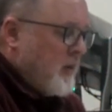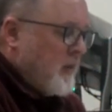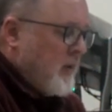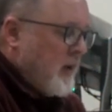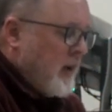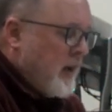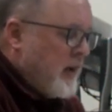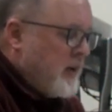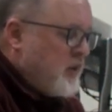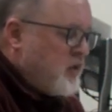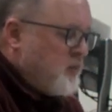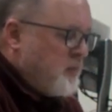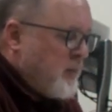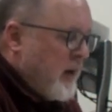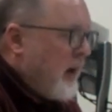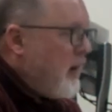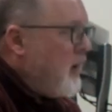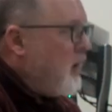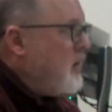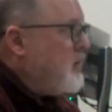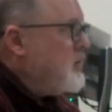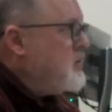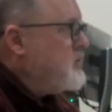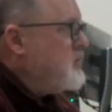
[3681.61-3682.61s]
Each
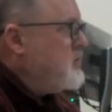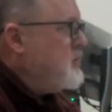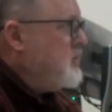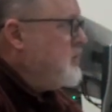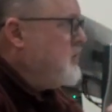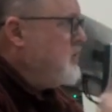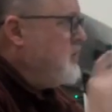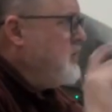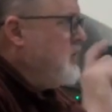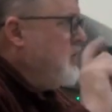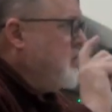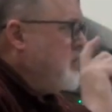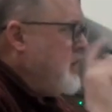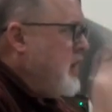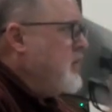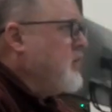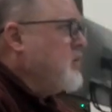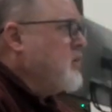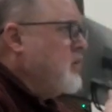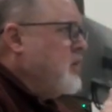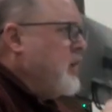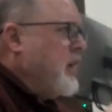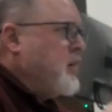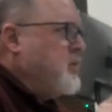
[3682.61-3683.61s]
bears, and this is the
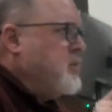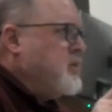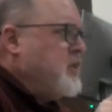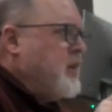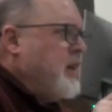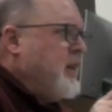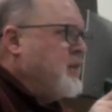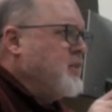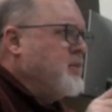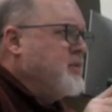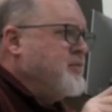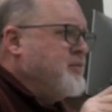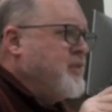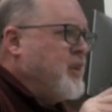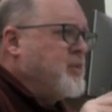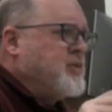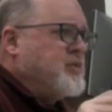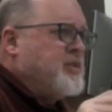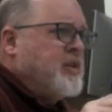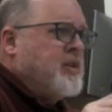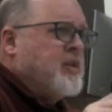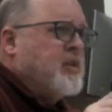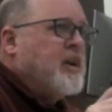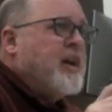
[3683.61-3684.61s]
technical language that Hegel invokes
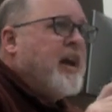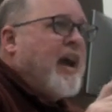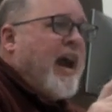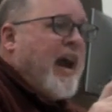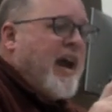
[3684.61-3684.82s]
here,